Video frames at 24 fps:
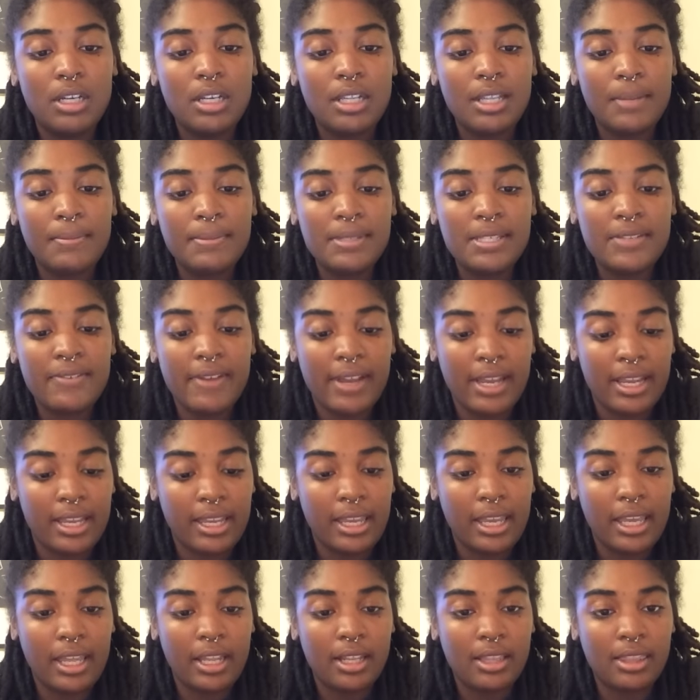let me see if I can
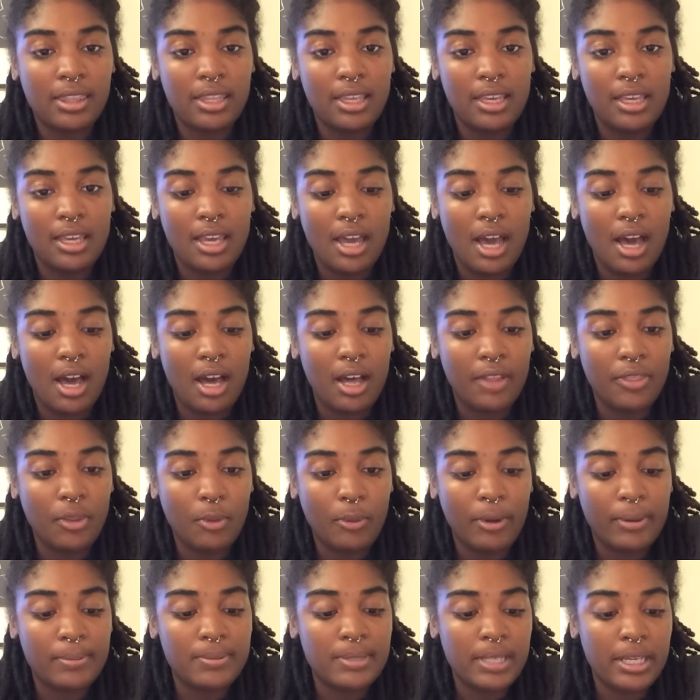get the uh, the
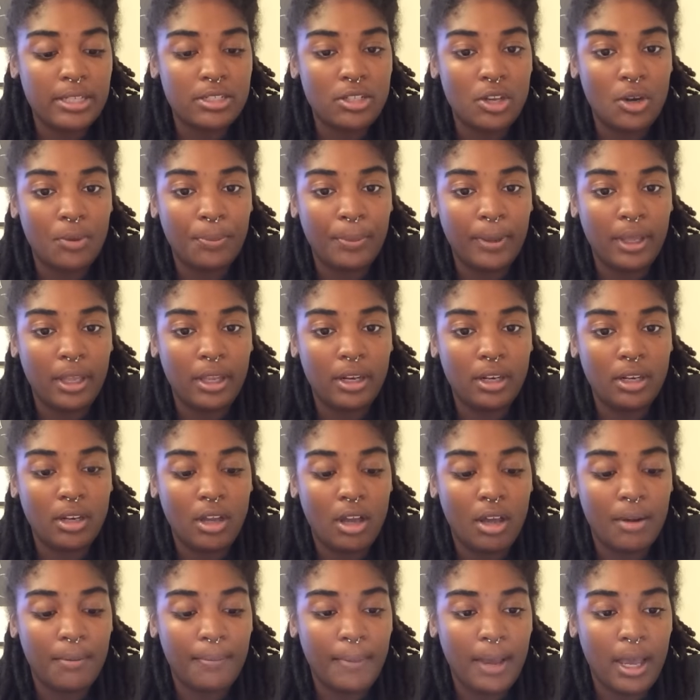website to open
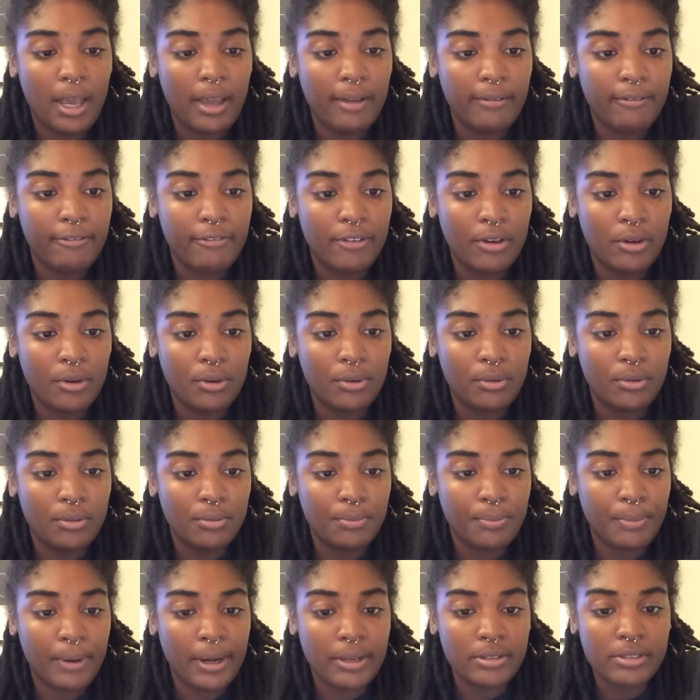on my phone
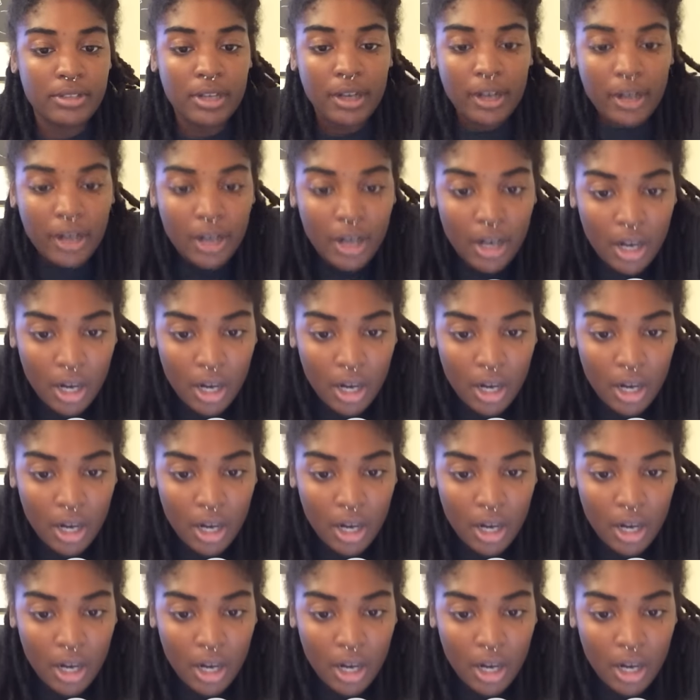browser.